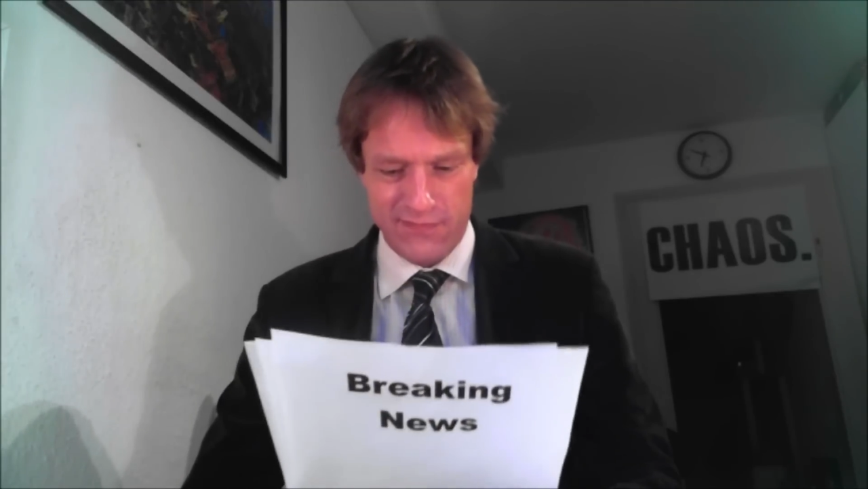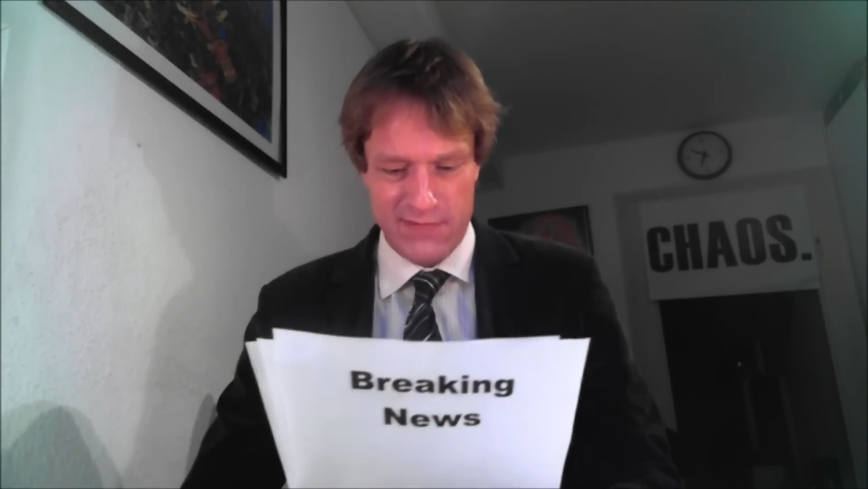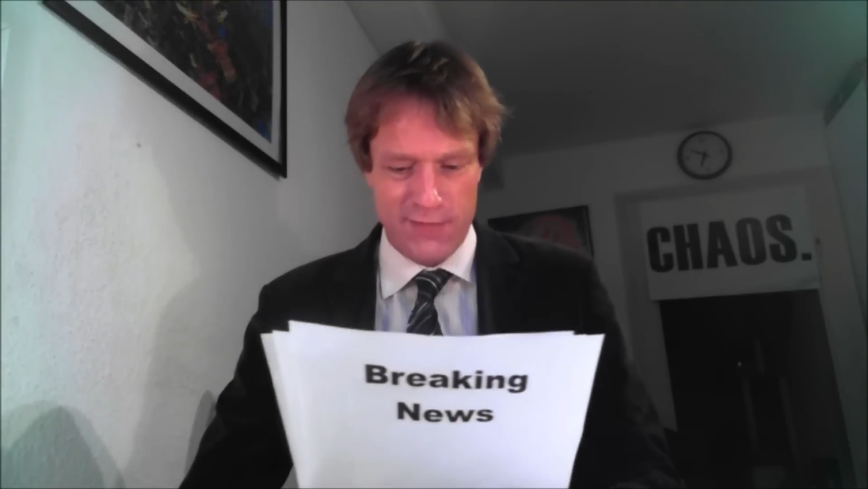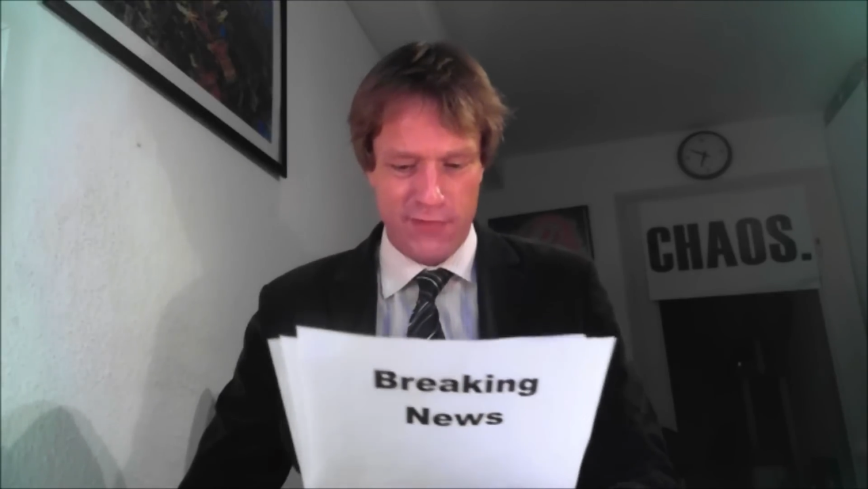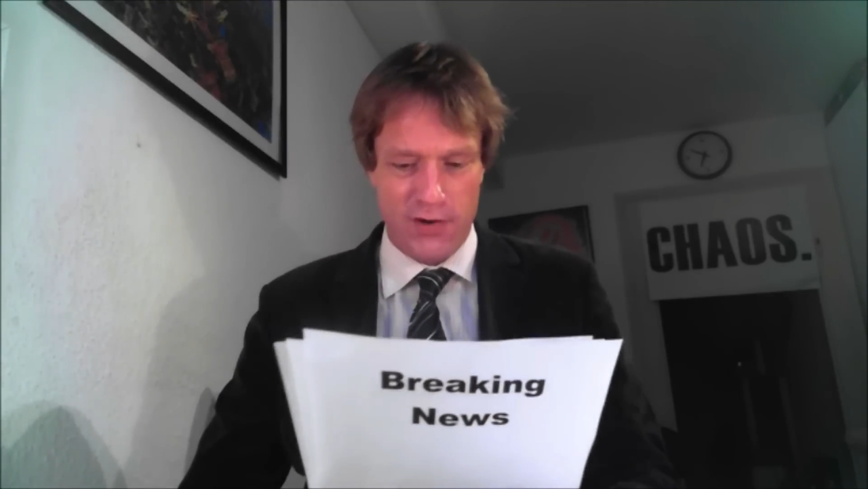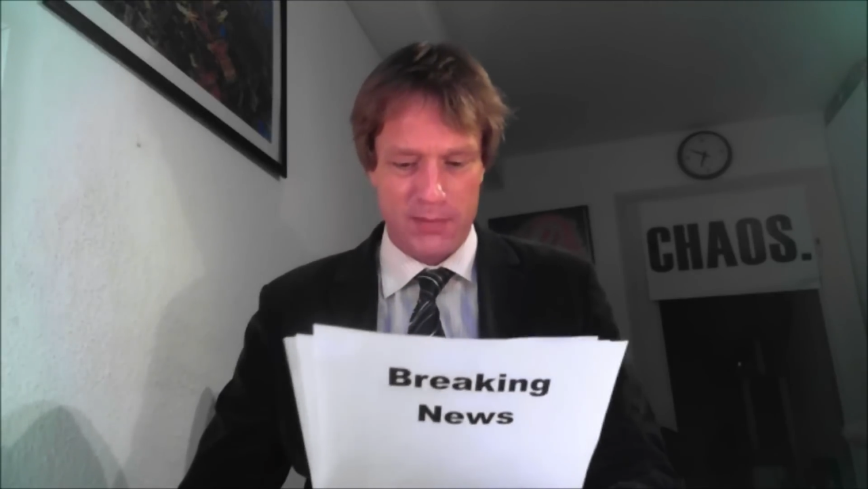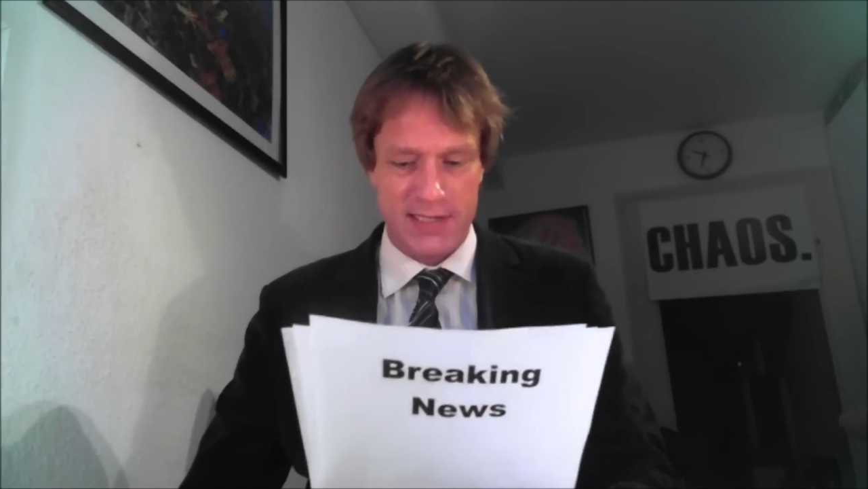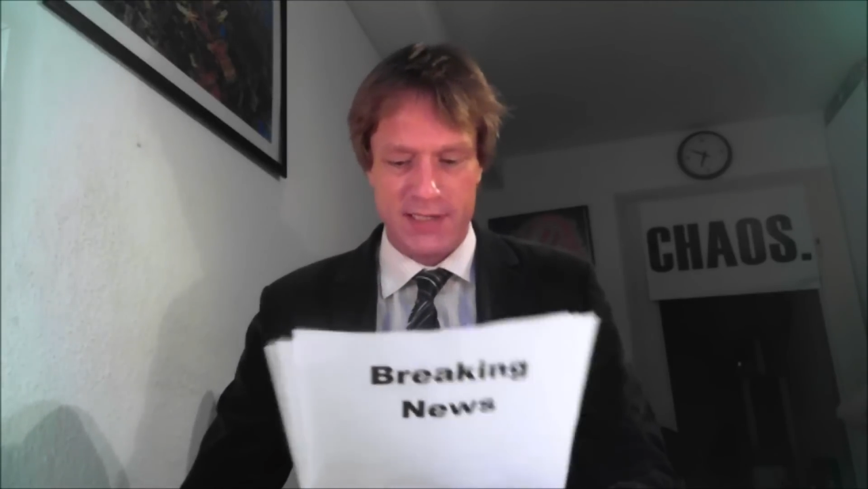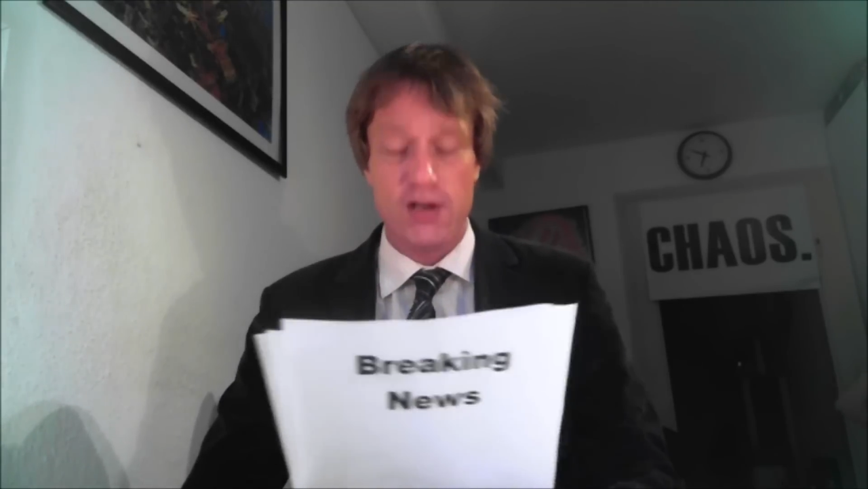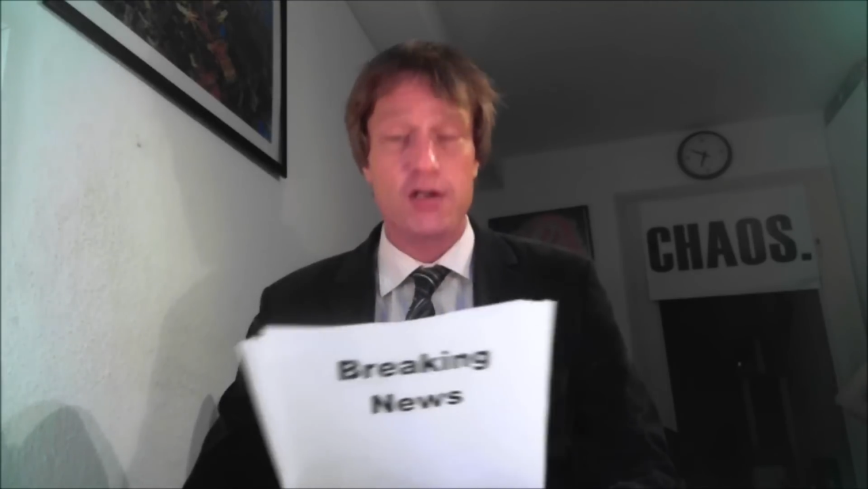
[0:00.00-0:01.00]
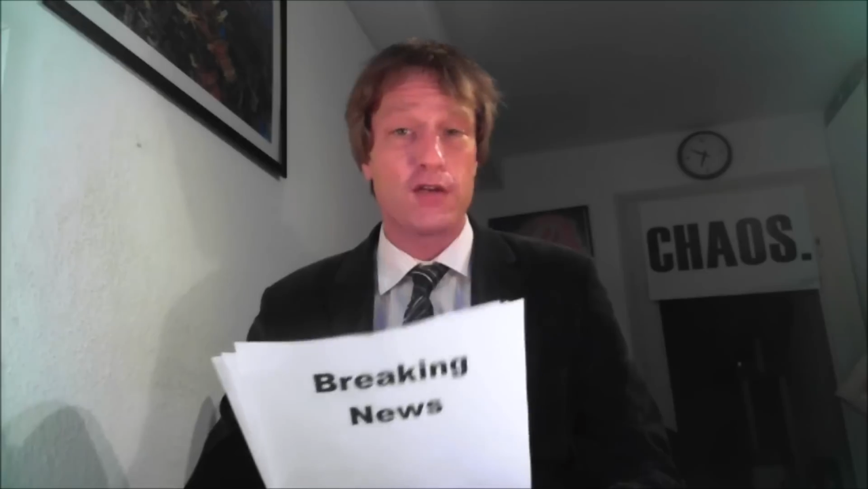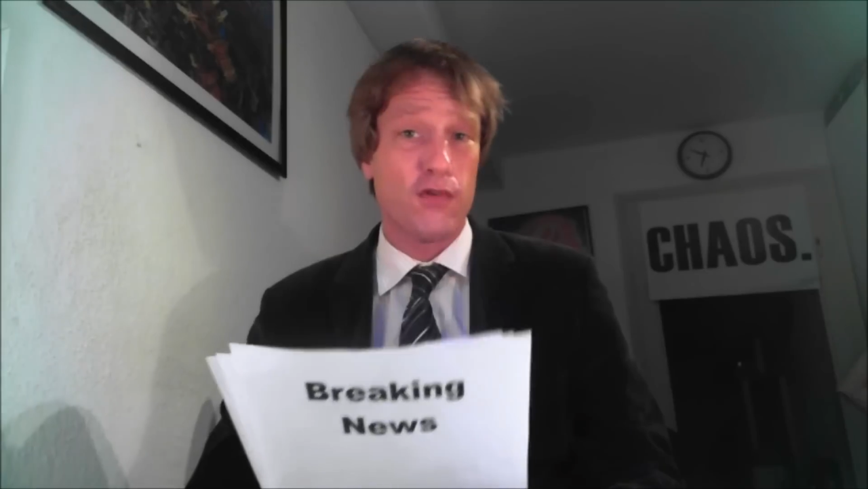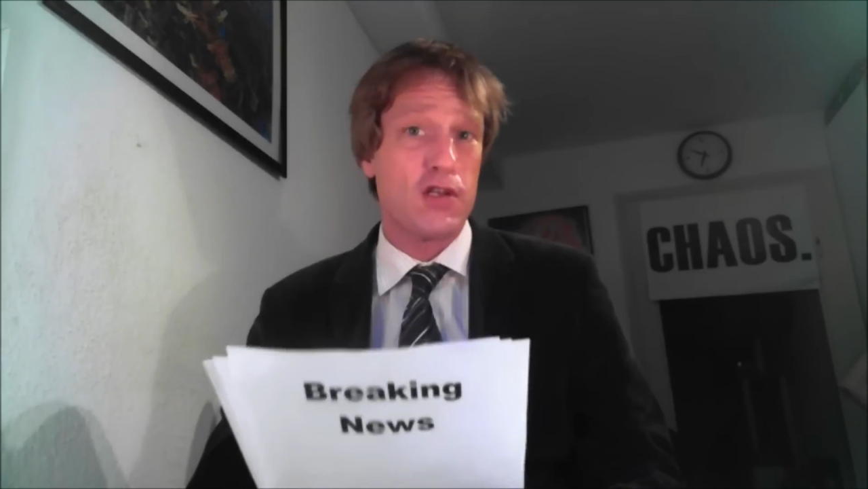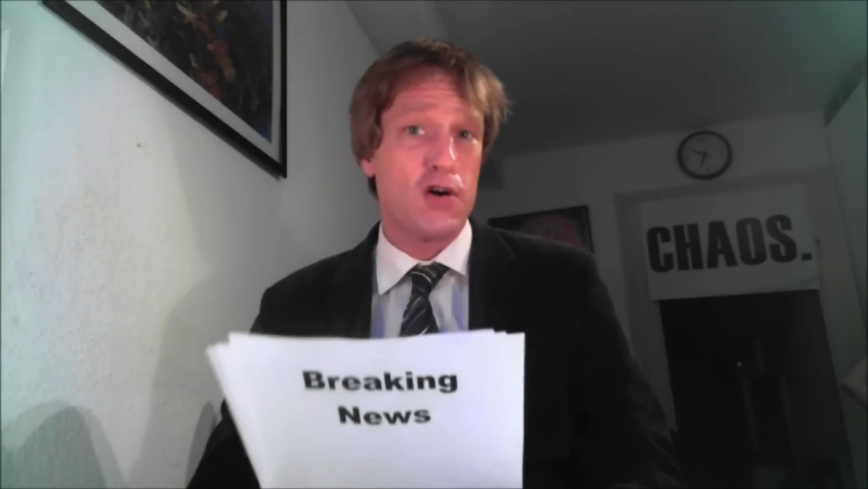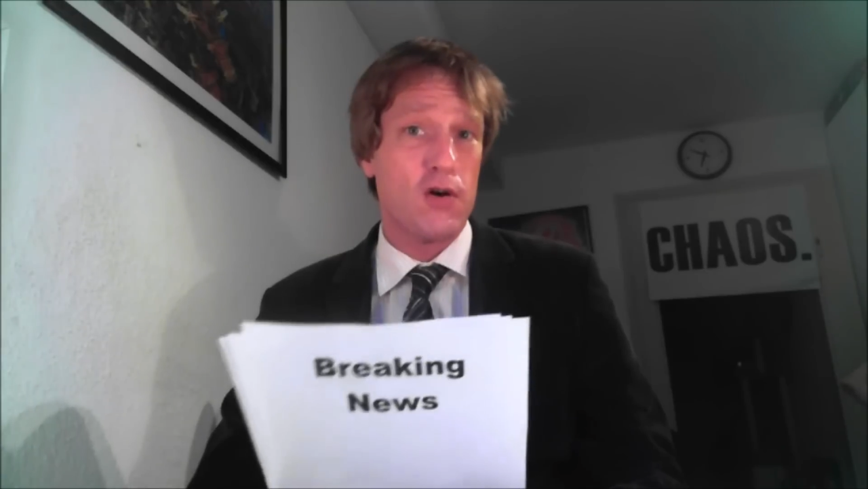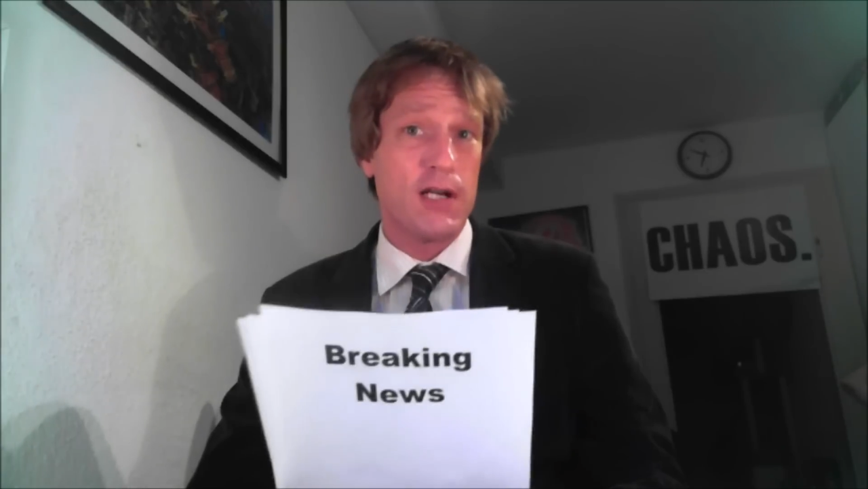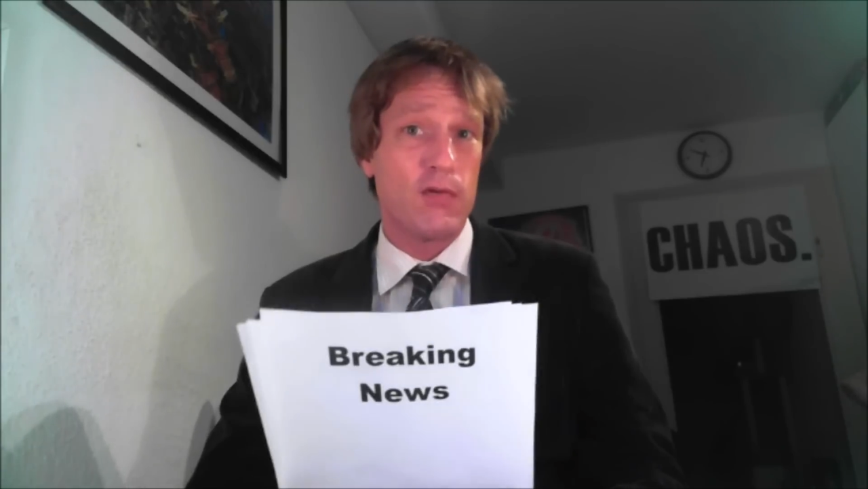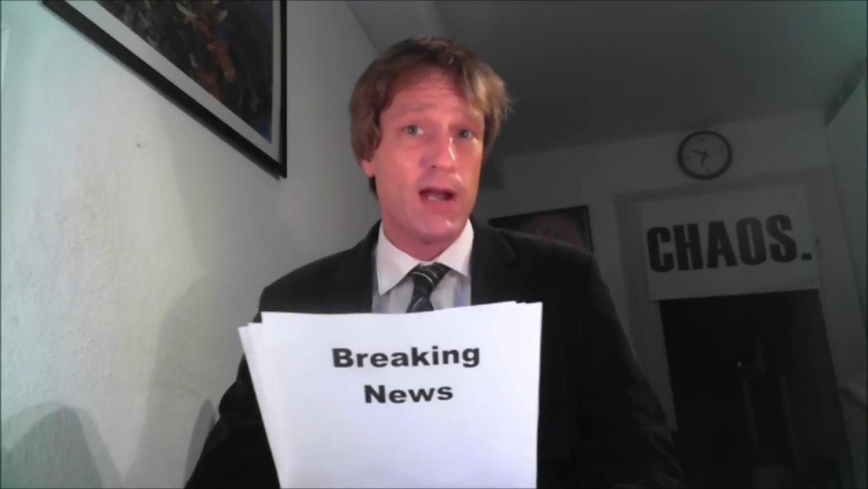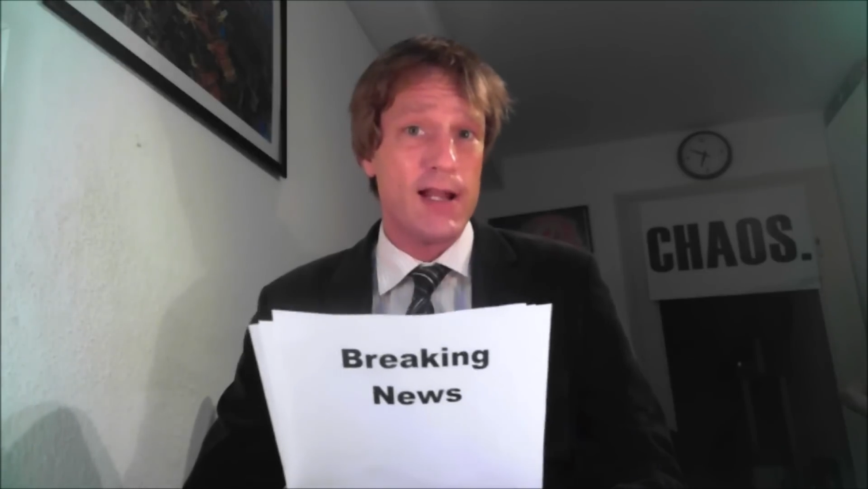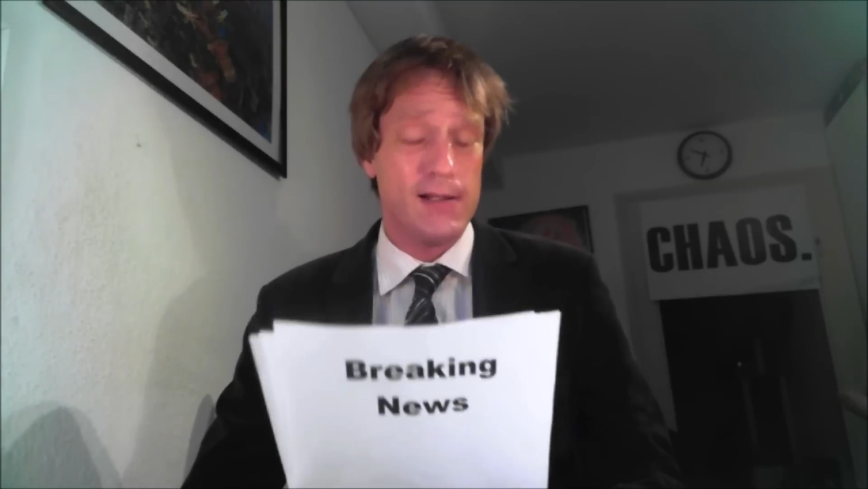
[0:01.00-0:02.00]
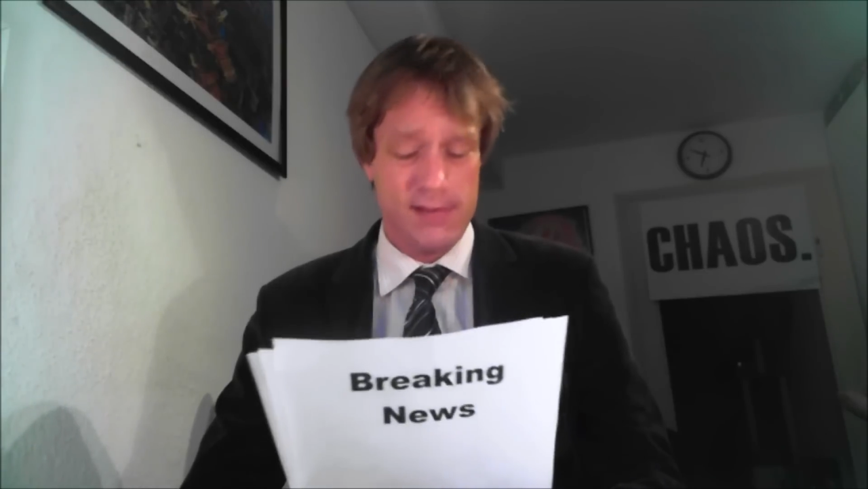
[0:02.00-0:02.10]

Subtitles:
the forums is searching for the Holy Grail,